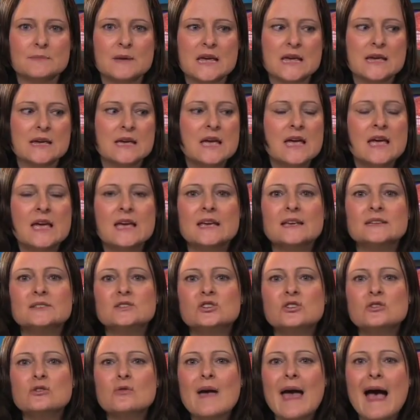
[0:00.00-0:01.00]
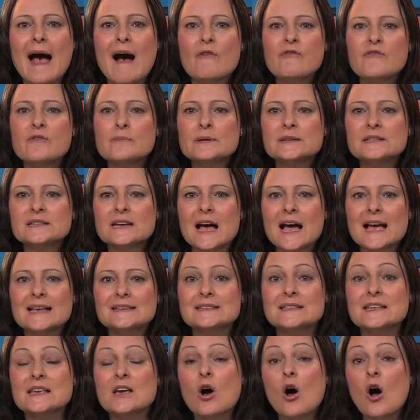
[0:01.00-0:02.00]
me is, do you
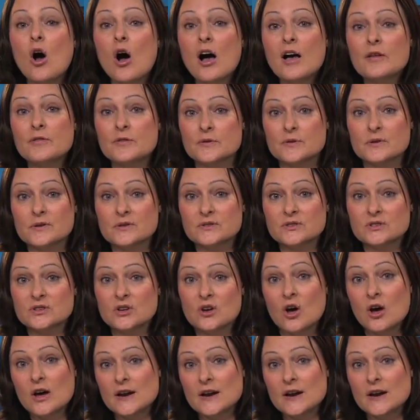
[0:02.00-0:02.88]
alphabetize the authors